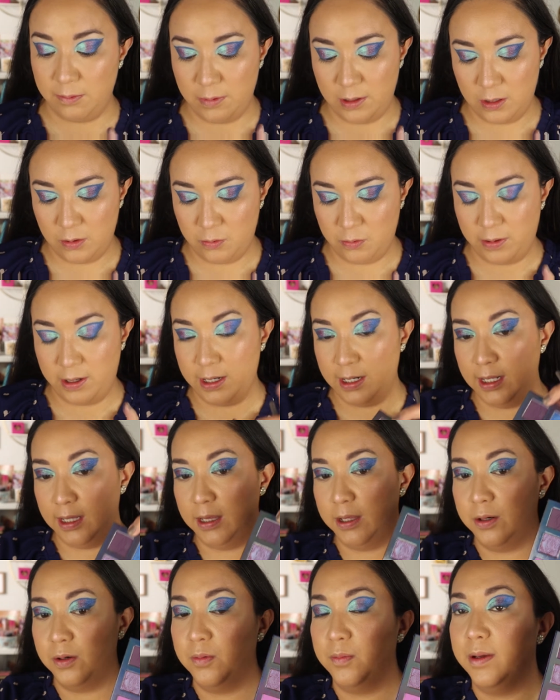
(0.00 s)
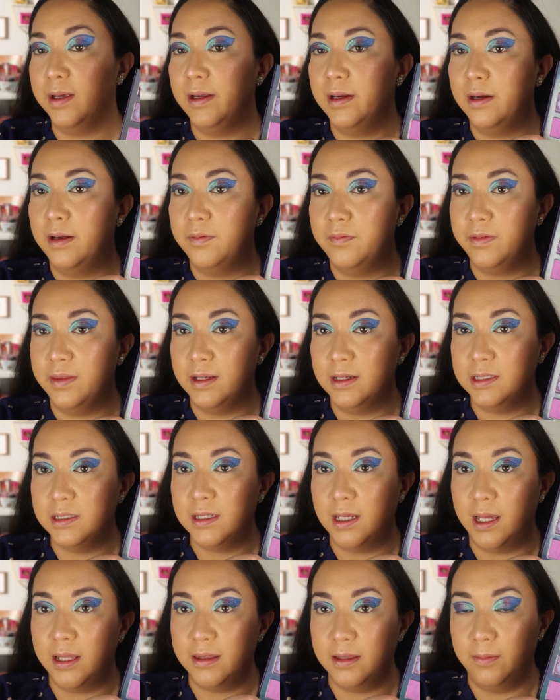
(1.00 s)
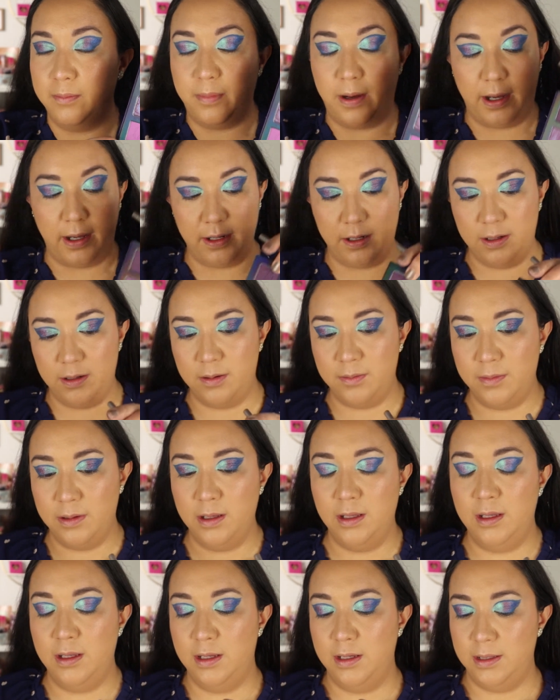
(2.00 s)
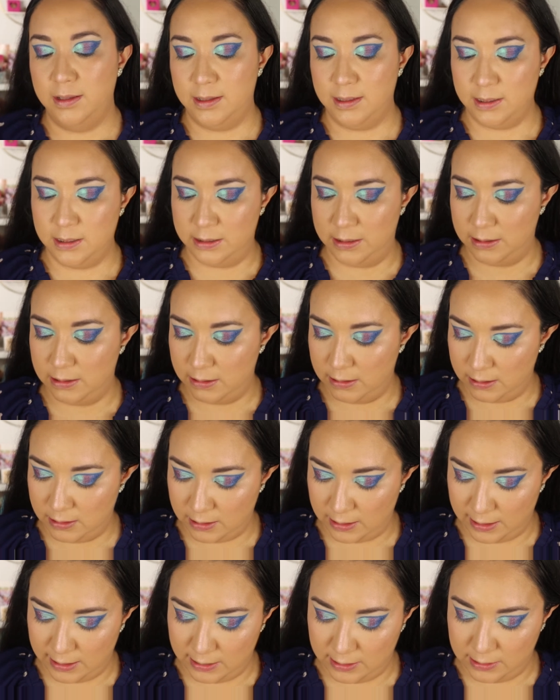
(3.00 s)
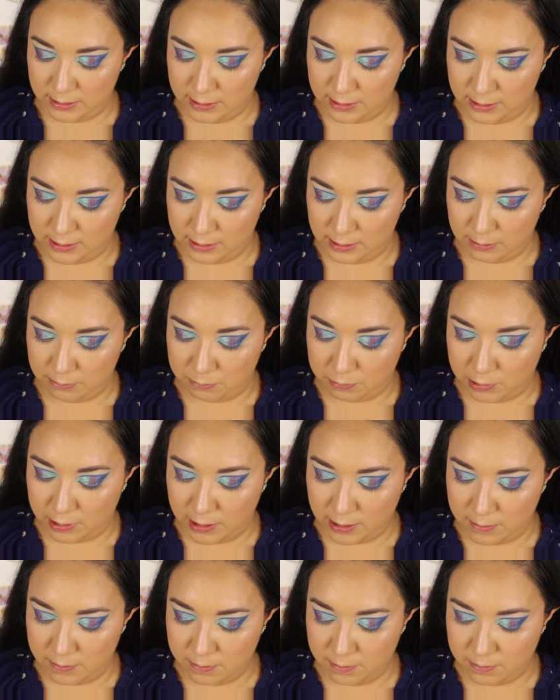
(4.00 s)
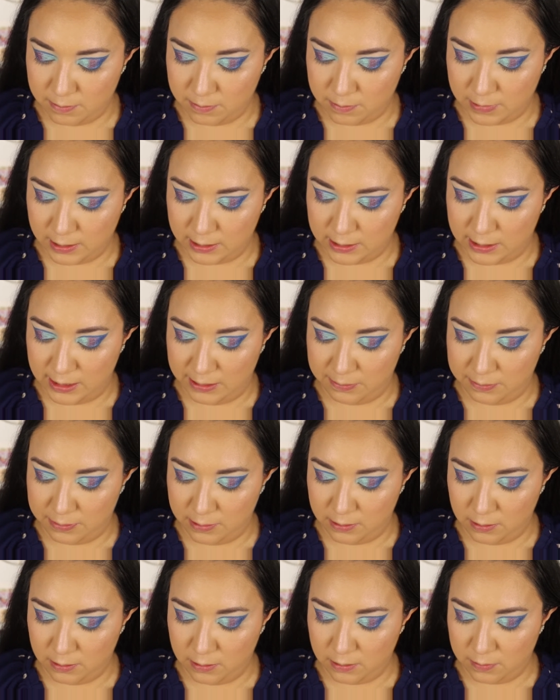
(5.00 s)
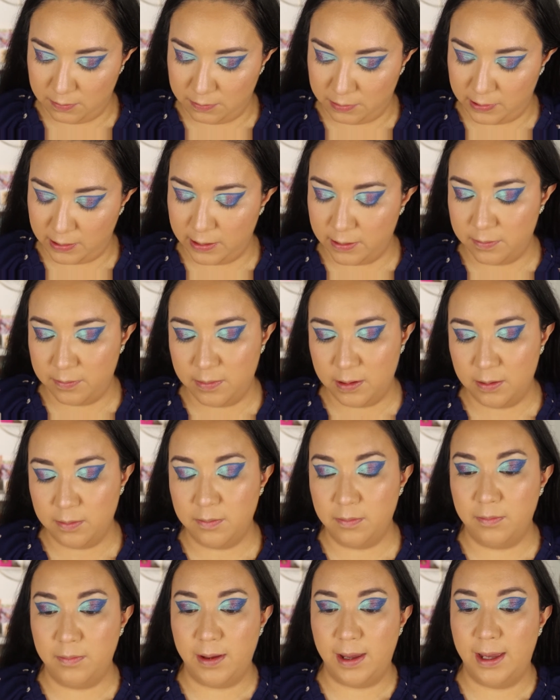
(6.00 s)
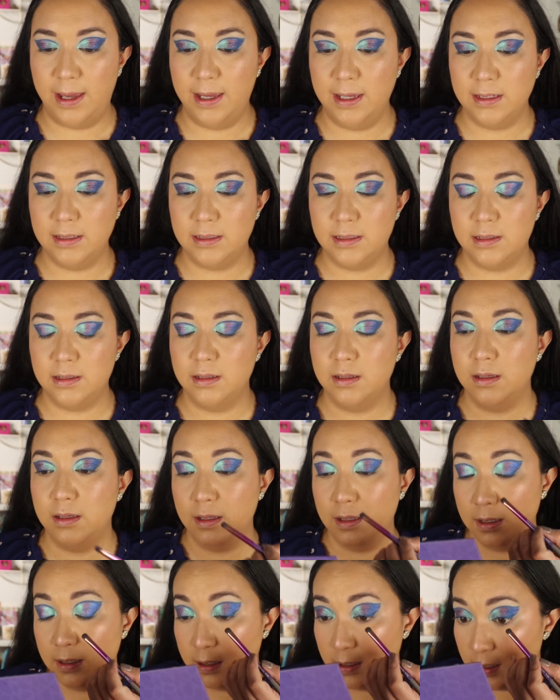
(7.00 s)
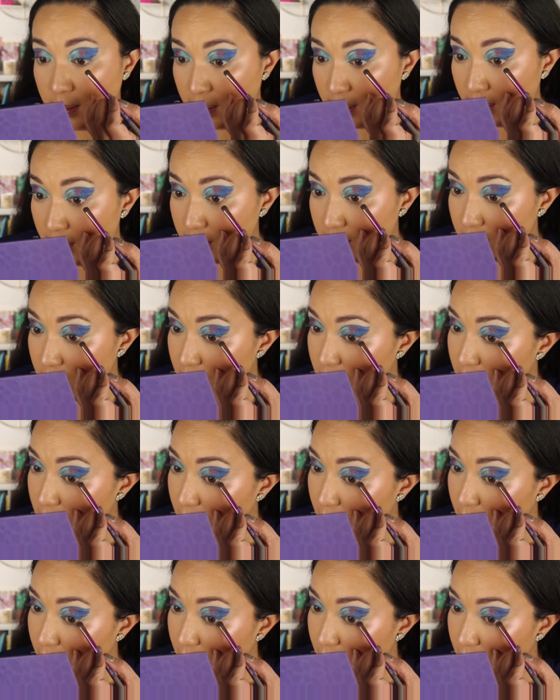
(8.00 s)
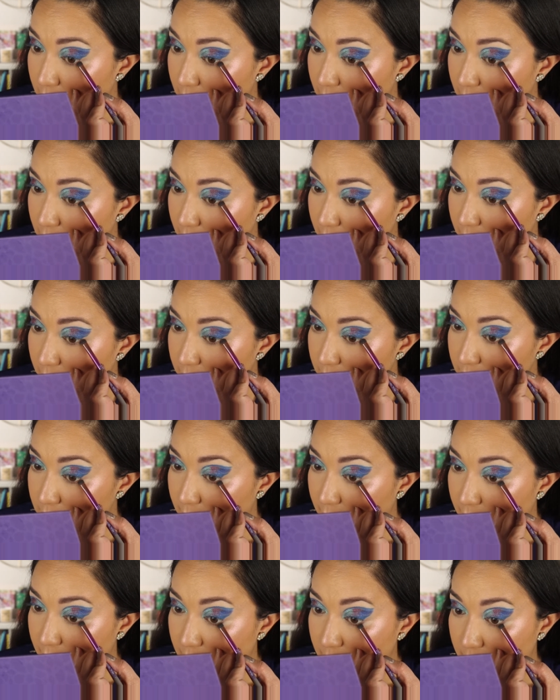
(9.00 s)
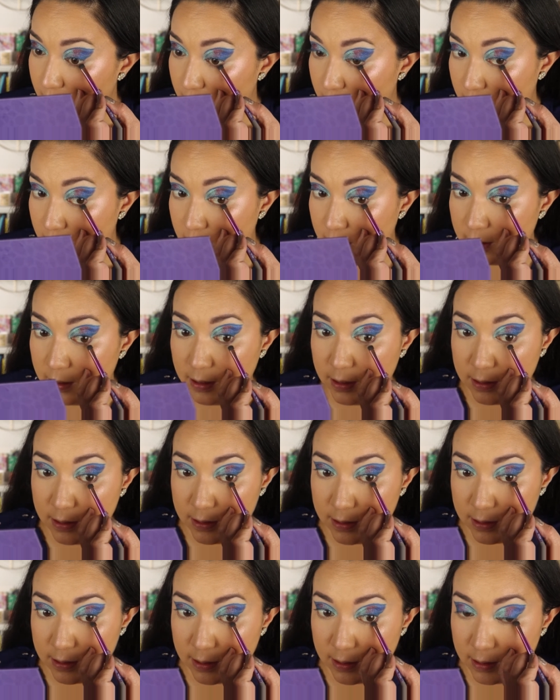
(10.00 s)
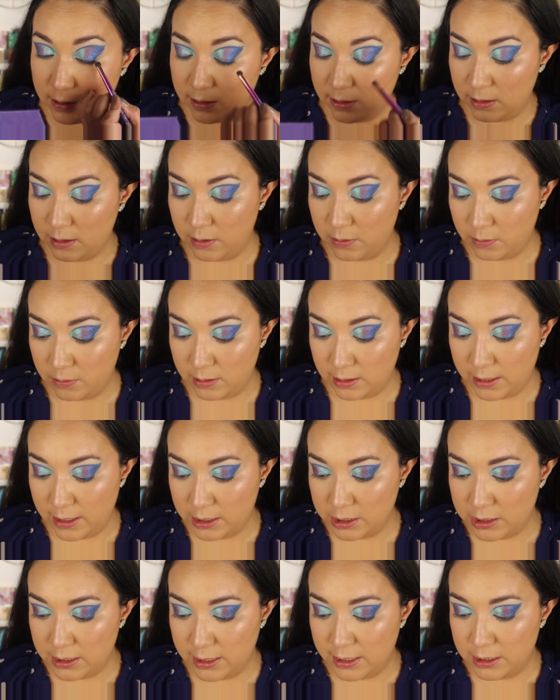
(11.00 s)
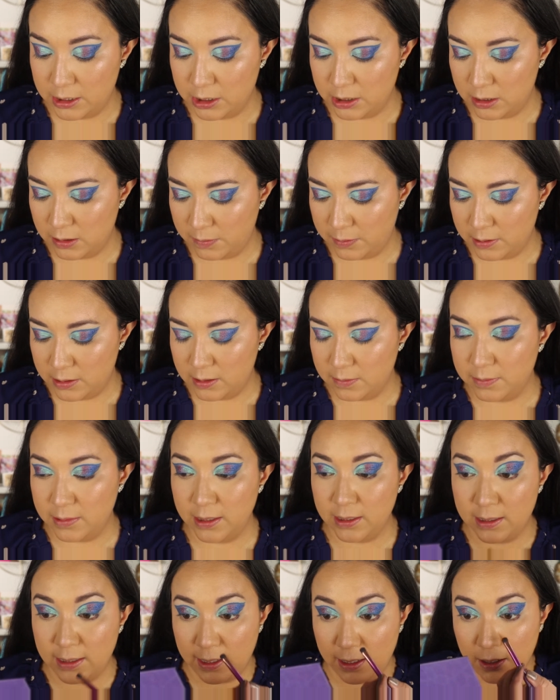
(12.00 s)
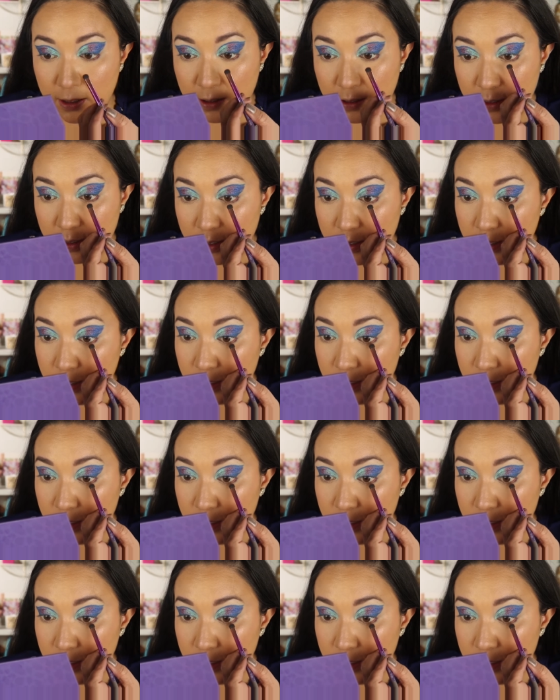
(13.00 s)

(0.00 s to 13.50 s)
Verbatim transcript: I'm gonna run a little bit of this at the bottom. This like plum, like deeper plum matte. And just use that along the lower lash line just to put something there.